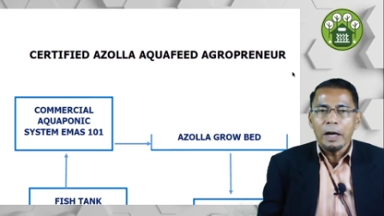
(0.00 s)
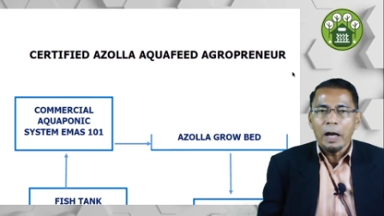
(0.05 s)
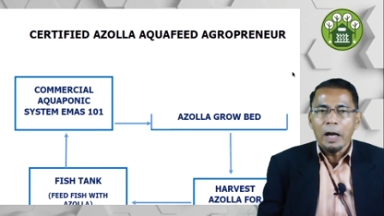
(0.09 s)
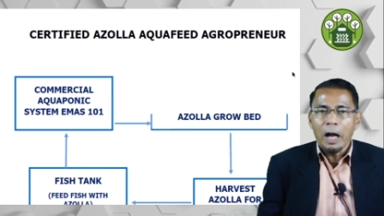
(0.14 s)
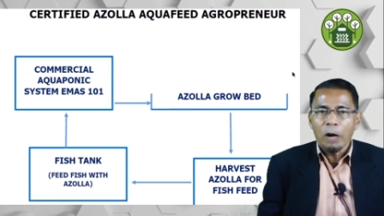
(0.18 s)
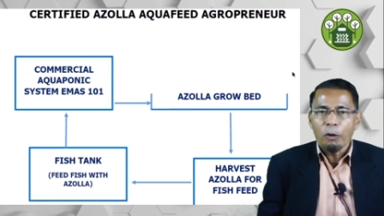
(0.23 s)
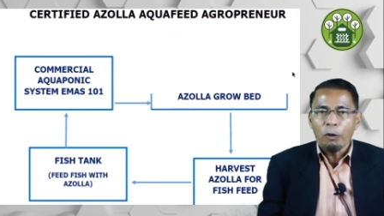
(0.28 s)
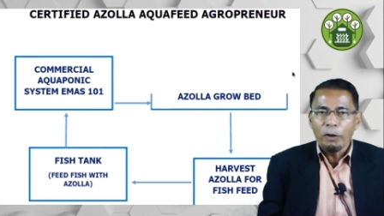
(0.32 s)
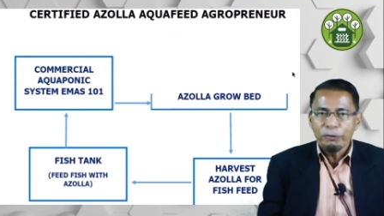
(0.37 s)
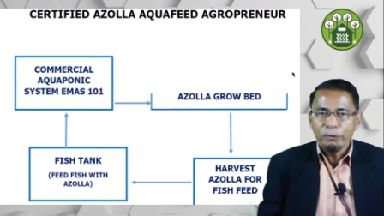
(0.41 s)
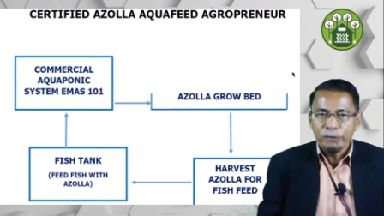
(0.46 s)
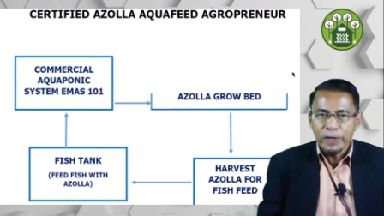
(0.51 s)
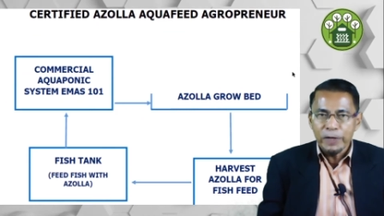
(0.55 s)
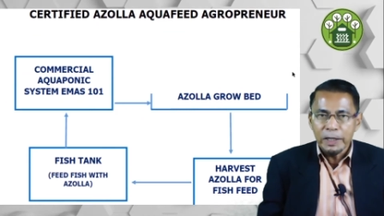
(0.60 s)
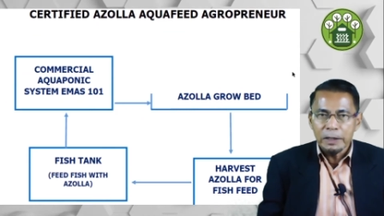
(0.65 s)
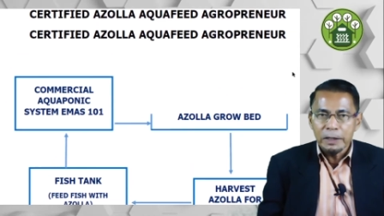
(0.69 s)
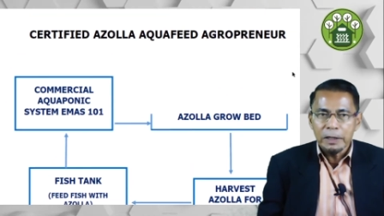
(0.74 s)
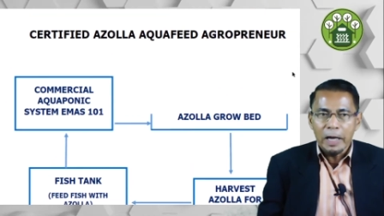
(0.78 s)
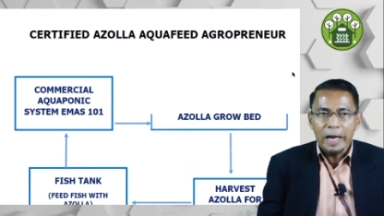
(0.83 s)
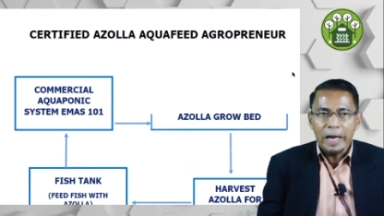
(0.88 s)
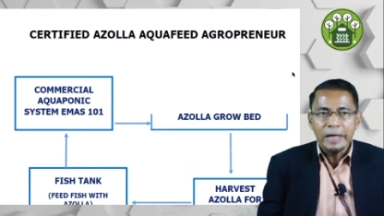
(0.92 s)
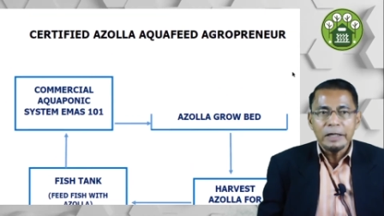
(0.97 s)
aquafeed
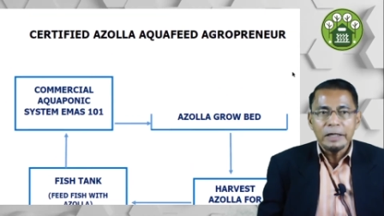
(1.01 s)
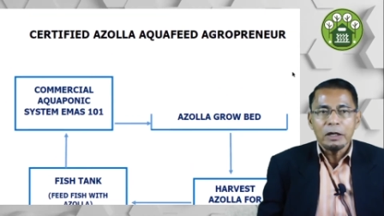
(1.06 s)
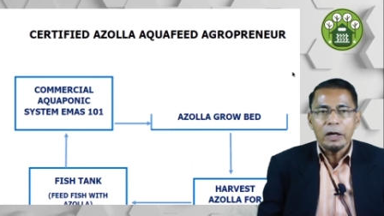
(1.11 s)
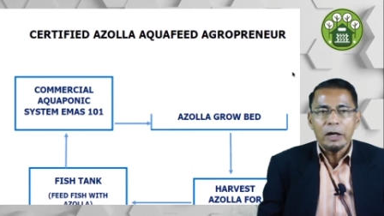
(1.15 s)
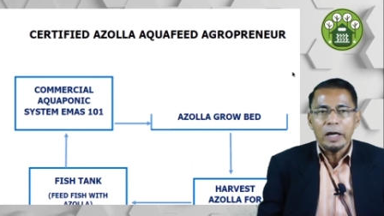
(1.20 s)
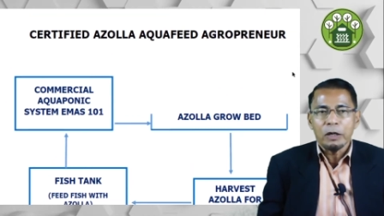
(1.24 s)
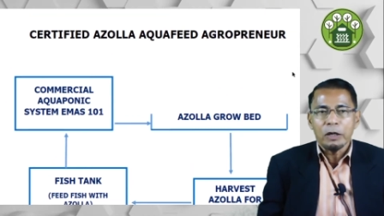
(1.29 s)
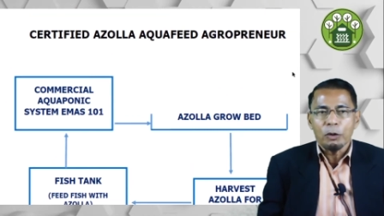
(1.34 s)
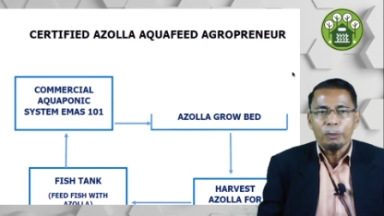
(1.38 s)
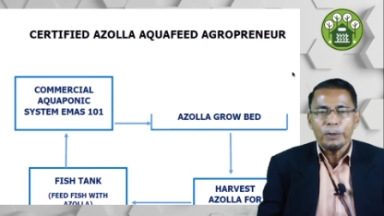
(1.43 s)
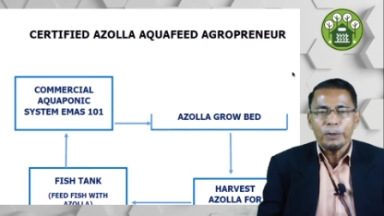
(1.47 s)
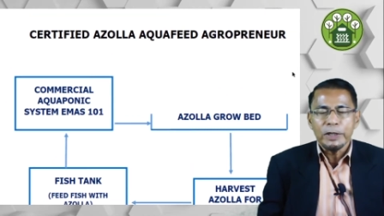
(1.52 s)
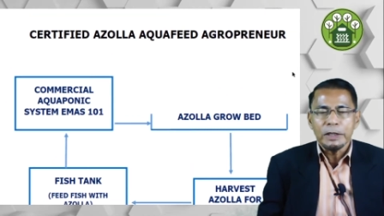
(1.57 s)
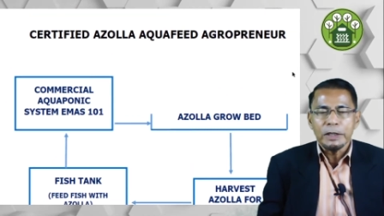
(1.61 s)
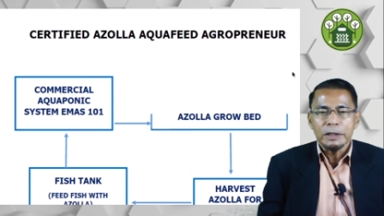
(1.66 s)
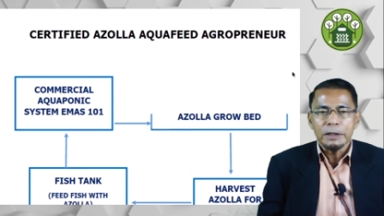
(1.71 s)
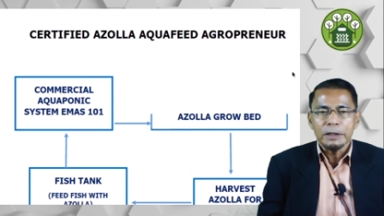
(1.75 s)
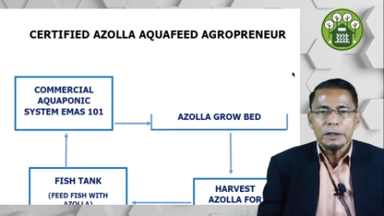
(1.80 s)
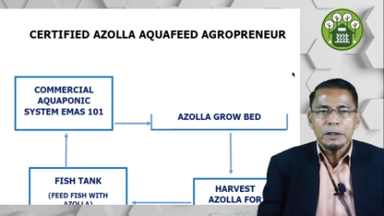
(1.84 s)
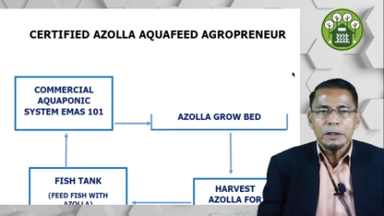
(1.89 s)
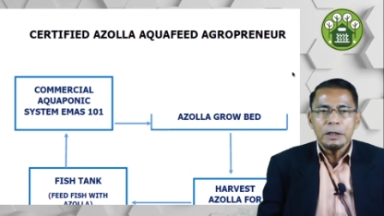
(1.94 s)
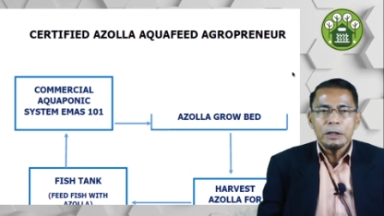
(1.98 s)
and Agropreneur.